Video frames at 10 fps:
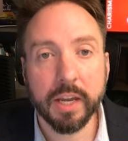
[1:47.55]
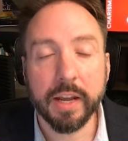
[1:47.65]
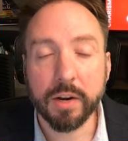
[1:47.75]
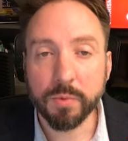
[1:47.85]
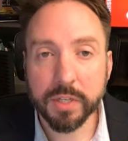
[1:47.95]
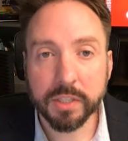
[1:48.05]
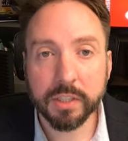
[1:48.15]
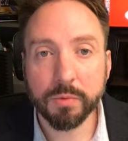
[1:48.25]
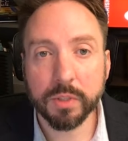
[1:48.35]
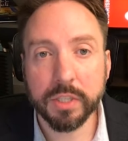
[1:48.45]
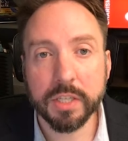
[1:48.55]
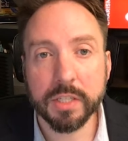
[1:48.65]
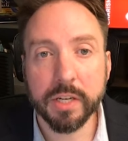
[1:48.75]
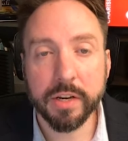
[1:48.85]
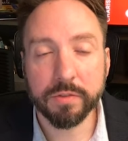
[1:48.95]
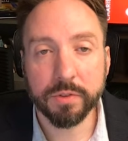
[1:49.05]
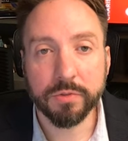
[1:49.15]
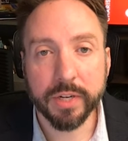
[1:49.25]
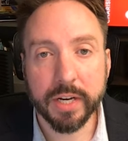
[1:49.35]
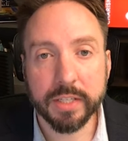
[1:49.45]
and I recently released an interview
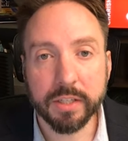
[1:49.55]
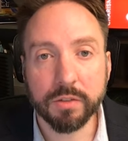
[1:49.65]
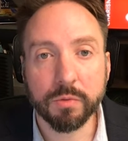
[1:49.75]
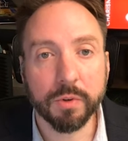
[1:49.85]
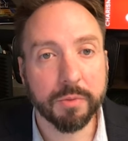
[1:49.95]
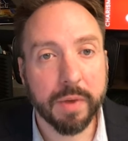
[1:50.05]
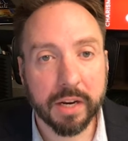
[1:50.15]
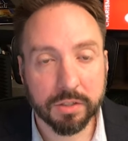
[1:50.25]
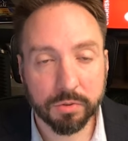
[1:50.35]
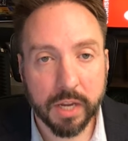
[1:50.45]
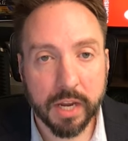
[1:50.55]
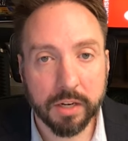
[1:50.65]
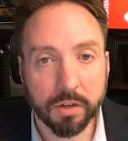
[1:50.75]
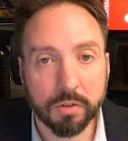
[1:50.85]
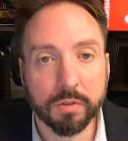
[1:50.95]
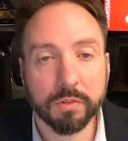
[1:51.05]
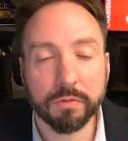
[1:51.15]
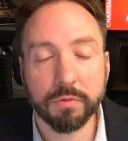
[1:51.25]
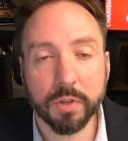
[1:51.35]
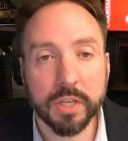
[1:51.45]
that I did with Max Lucado
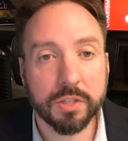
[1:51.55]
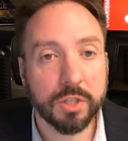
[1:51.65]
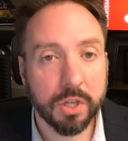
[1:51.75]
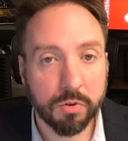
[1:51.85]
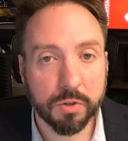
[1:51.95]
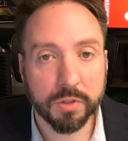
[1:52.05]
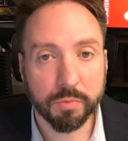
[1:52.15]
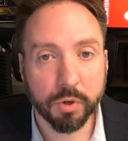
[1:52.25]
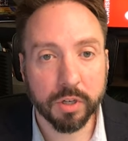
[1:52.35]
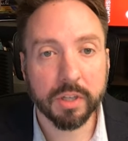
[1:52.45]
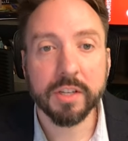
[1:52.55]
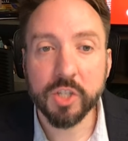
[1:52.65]
for his children's book,